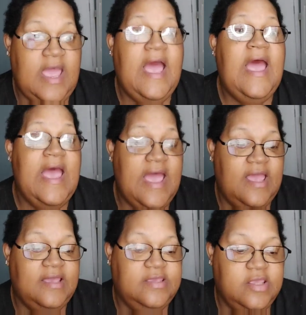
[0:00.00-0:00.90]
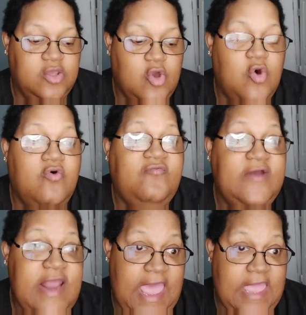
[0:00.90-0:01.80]
I can go
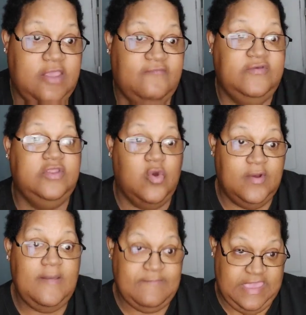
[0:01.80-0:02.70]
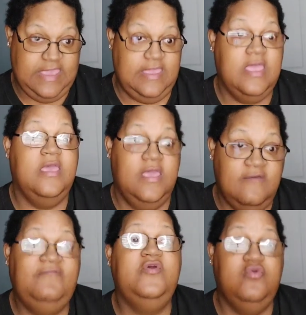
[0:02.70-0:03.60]
for that, if you know what I mean.
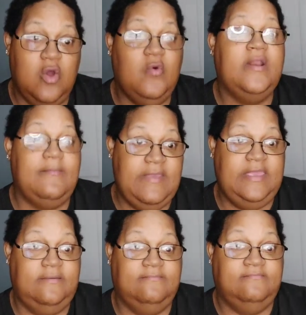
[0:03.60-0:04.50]
If you know what I mean.